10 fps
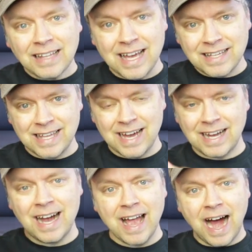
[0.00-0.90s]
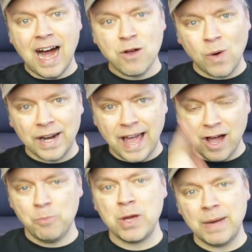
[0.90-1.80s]
like that guy, I want to
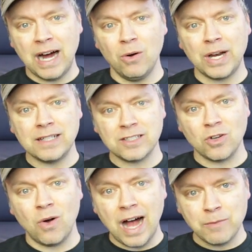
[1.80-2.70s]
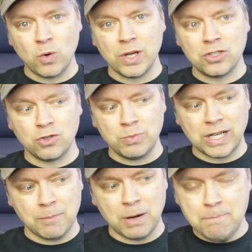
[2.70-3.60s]
help him out, and so I'm going to
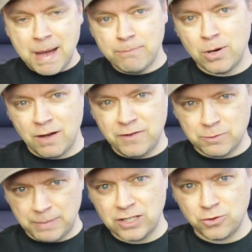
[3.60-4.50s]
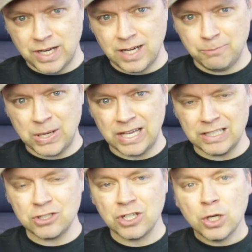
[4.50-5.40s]
become a member of his Patreon
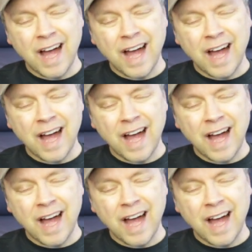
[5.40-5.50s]
page.